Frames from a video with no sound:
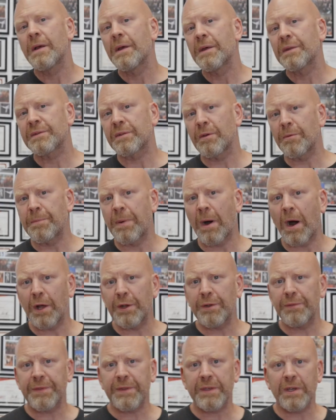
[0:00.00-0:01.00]
So
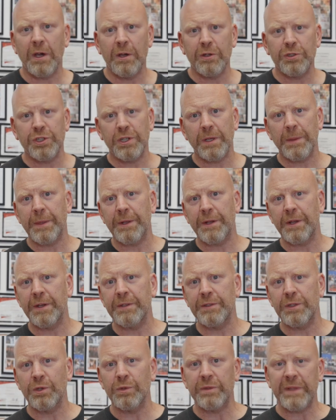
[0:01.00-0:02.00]
part of the coaching that I
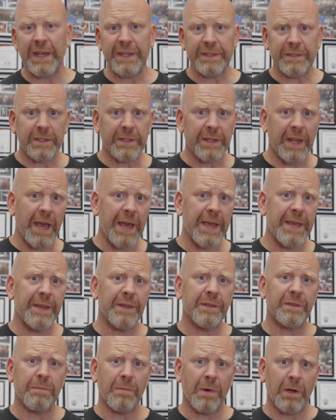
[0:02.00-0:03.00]
do day to day
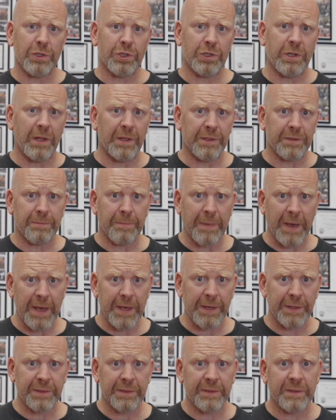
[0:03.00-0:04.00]
is martial arts
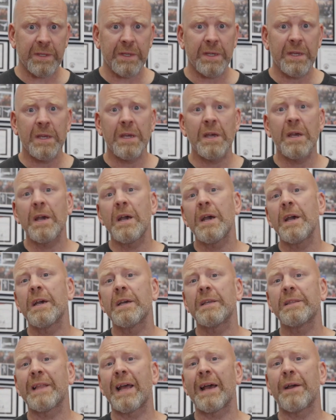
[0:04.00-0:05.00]
based.
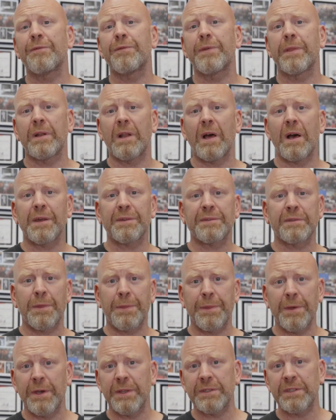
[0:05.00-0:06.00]
Now, for the last
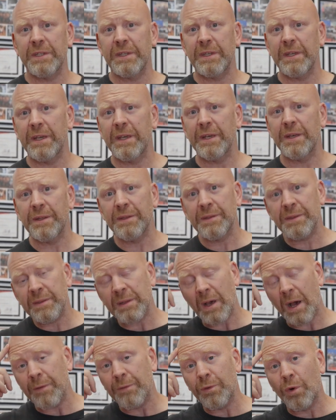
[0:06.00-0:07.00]
30 years,
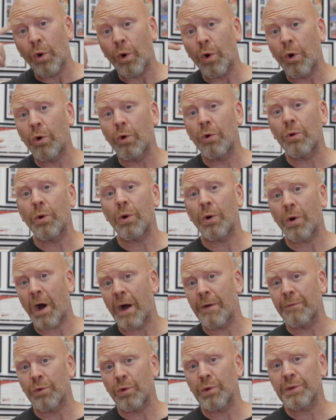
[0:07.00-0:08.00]
I've
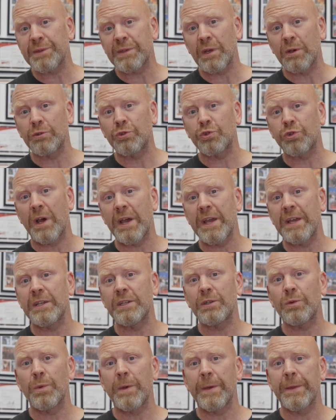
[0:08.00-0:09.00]
also
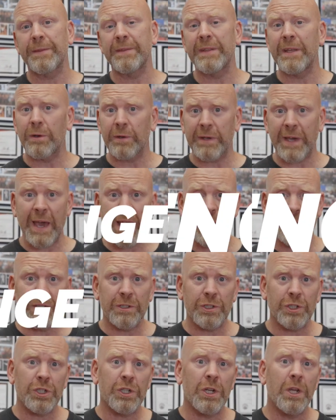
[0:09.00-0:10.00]
trained with Neil
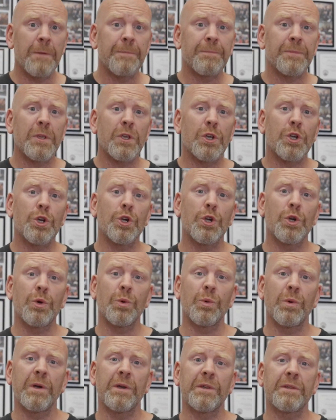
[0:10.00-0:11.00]
Genge, who
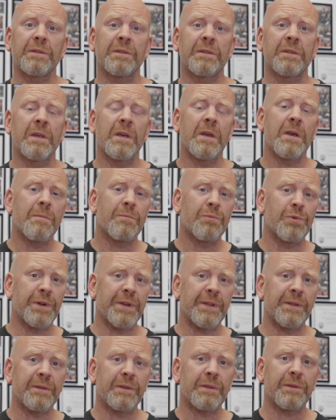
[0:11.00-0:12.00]
was
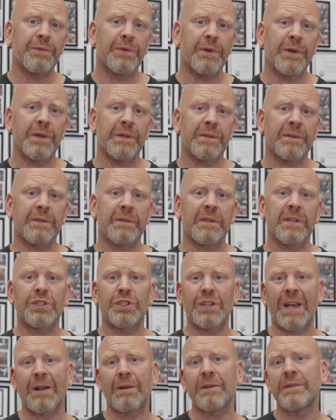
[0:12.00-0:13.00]
Britain's first
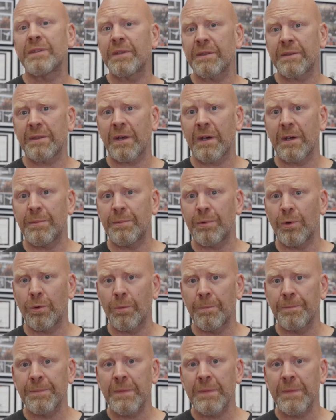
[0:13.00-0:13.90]
Shaolin disciple.